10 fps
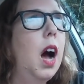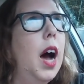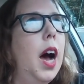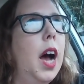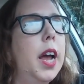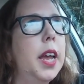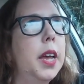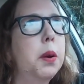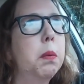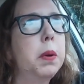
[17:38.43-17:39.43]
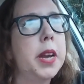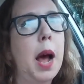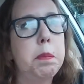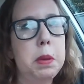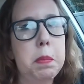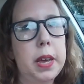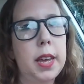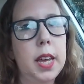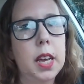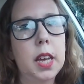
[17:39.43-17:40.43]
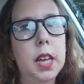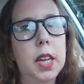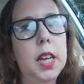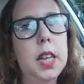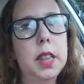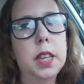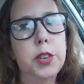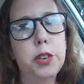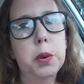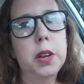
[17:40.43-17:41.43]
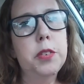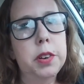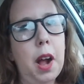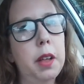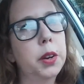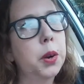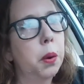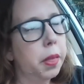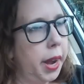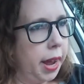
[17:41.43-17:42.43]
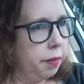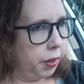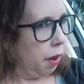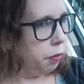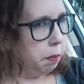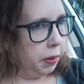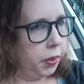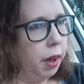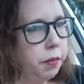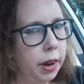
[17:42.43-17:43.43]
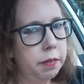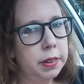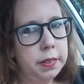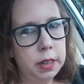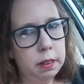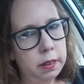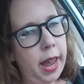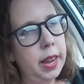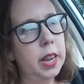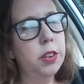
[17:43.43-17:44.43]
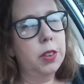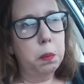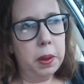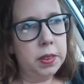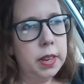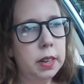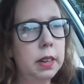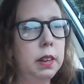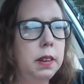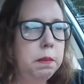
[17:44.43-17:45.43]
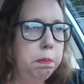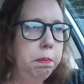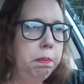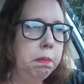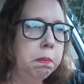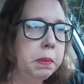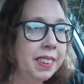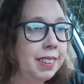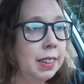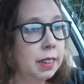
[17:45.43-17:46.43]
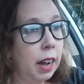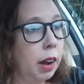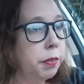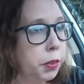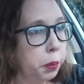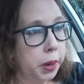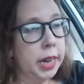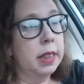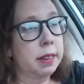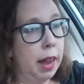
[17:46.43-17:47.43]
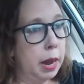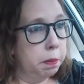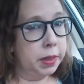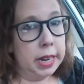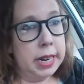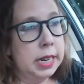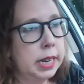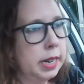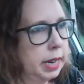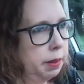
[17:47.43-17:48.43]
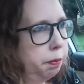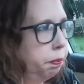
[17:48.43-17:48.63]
I would not be making the $200 goal that I have set for myself every single day. It just wasn't busy enough during the times that I needed it